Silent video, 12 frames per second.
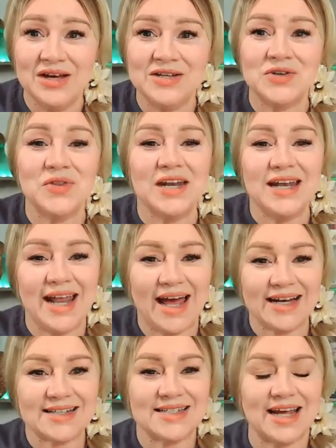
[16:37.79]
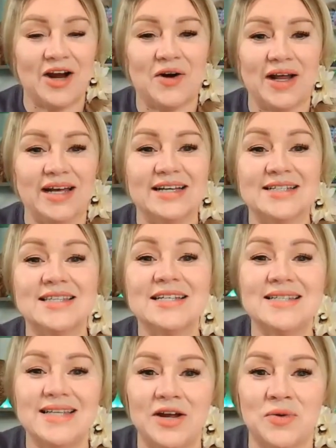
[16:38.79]
So the next area is the
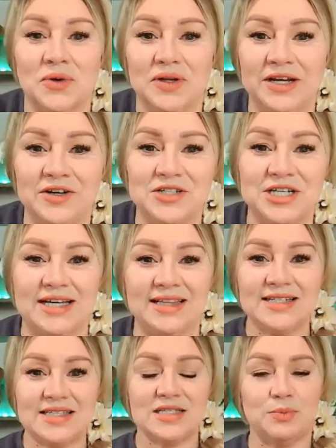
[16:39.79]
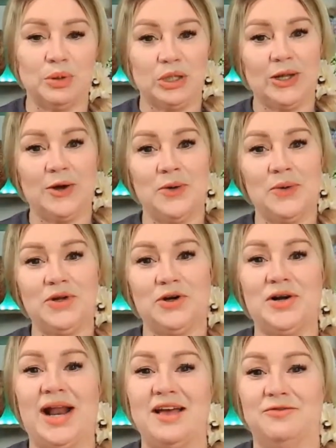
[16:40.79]
sacral energy, and this is below
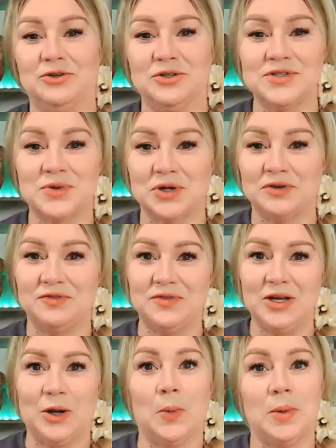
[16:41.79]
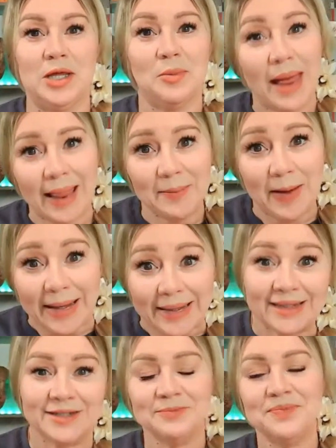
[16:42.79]
your navel, sort of, your belly
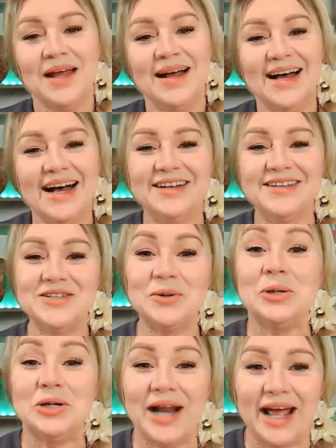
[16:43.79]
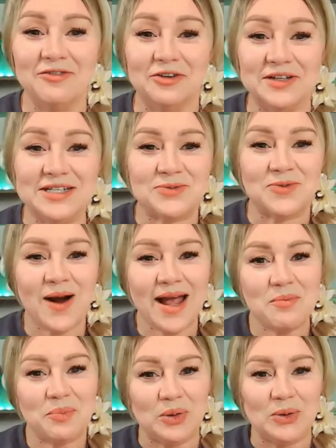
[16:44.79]
button. So your navel, it's
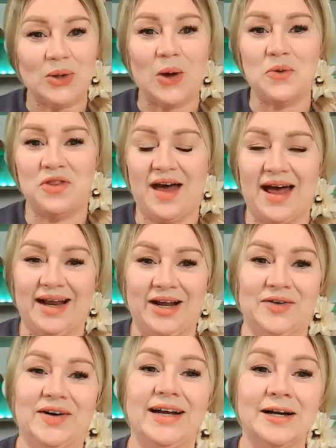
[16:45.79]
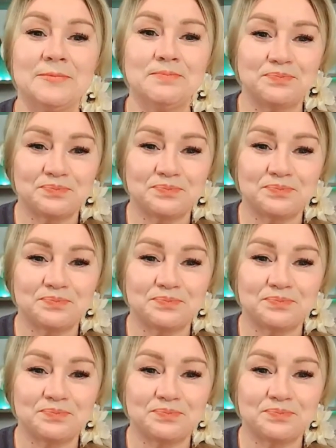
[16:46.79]
right below that area.